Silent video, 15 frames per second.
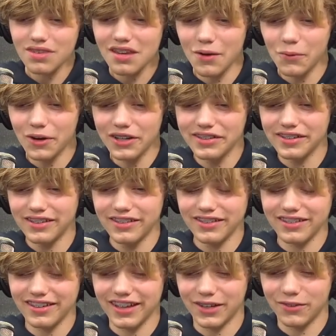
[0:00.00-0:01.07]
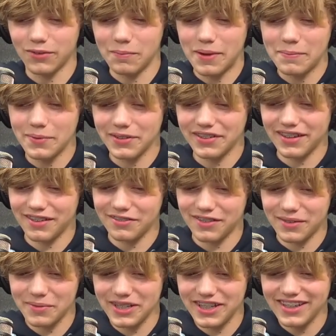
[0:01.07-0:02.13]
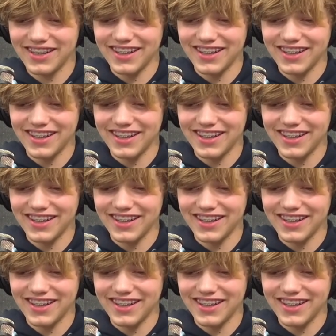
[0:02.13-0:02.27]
I wanted to just like remember stuff from it.